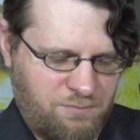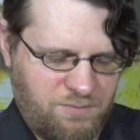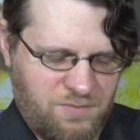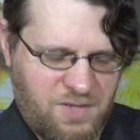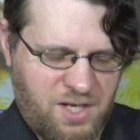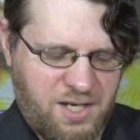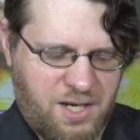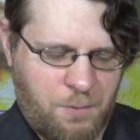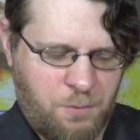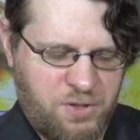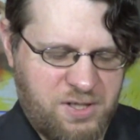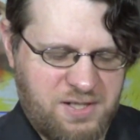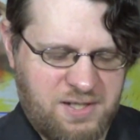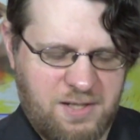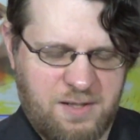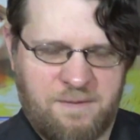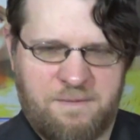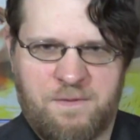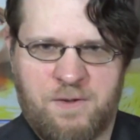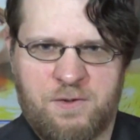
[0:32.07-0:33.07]
like, I want to say
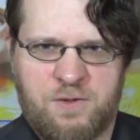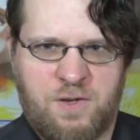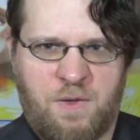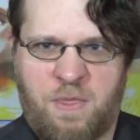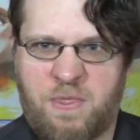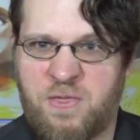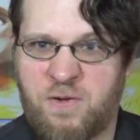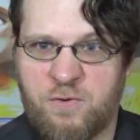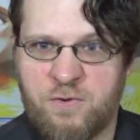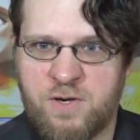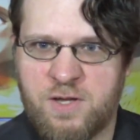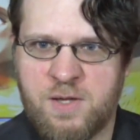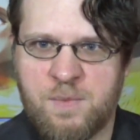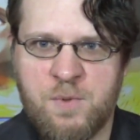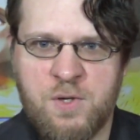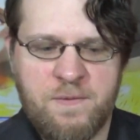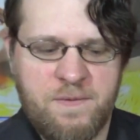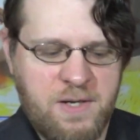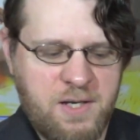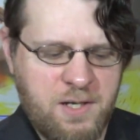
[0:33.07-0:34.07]
the first third of the
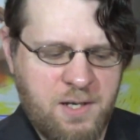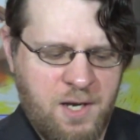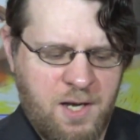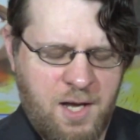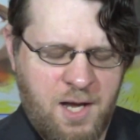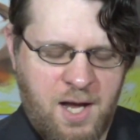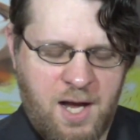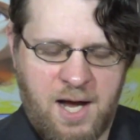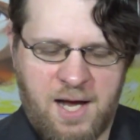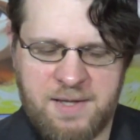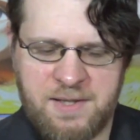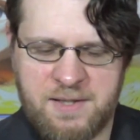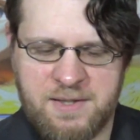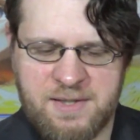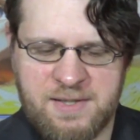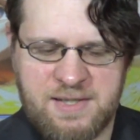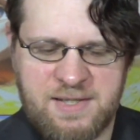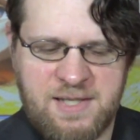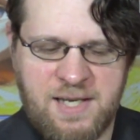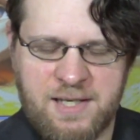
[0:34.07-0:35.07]
movie, and then
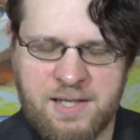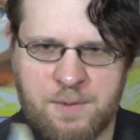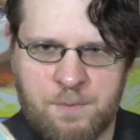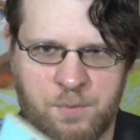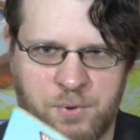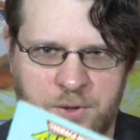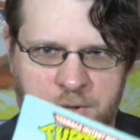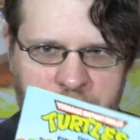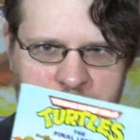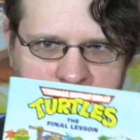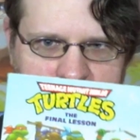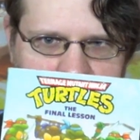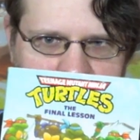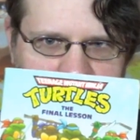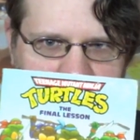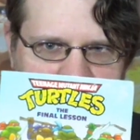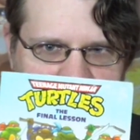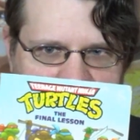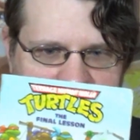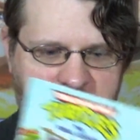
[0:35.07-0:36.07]
the second book,
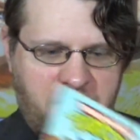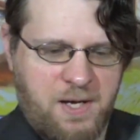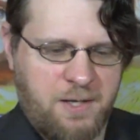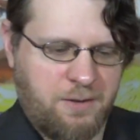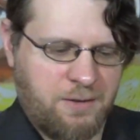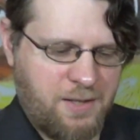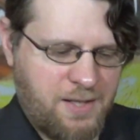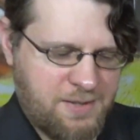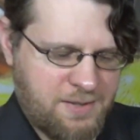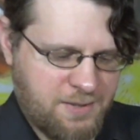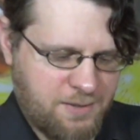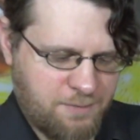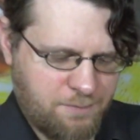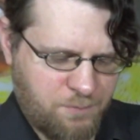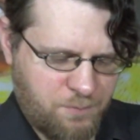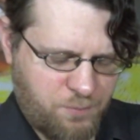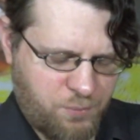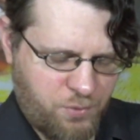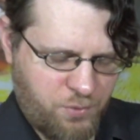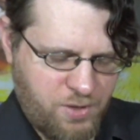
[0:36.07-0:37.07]
The Final Lesson,
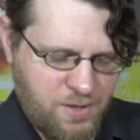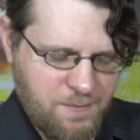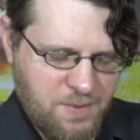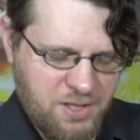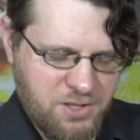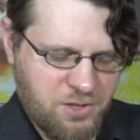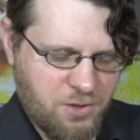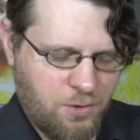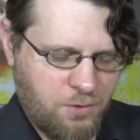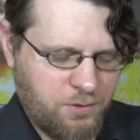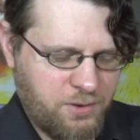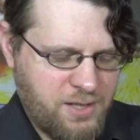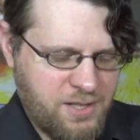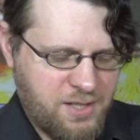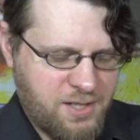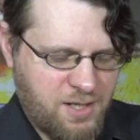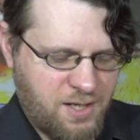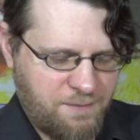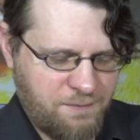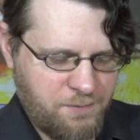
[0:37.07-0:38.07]
pretty much only
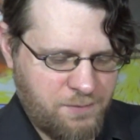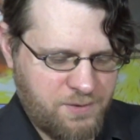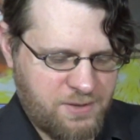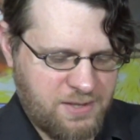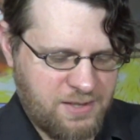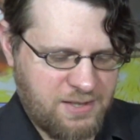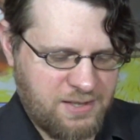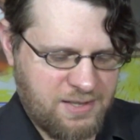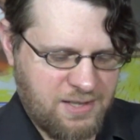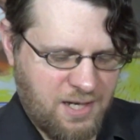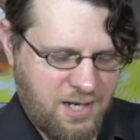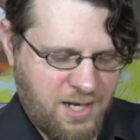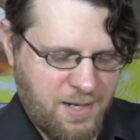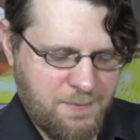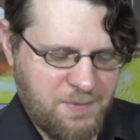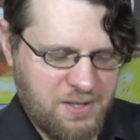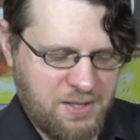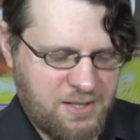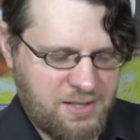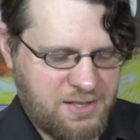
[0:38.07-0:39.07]
covers the
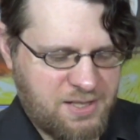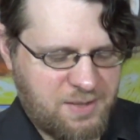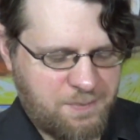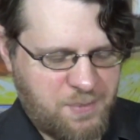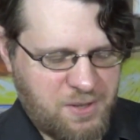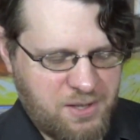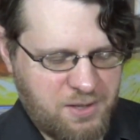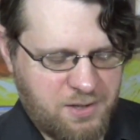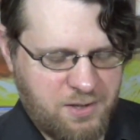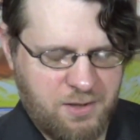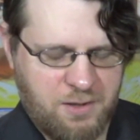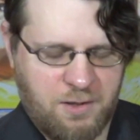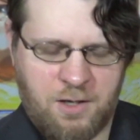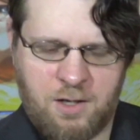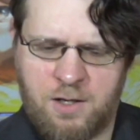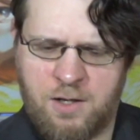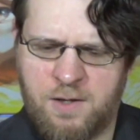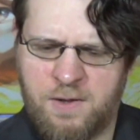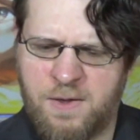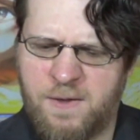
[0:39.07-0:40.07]
time that is spent
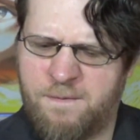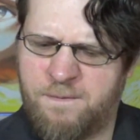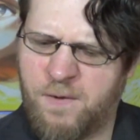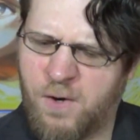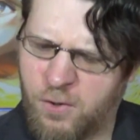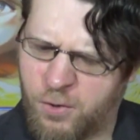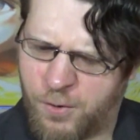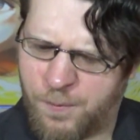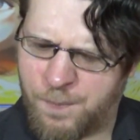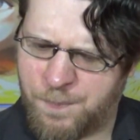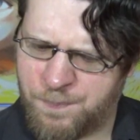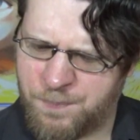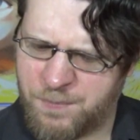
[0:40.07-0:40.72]
on the farm.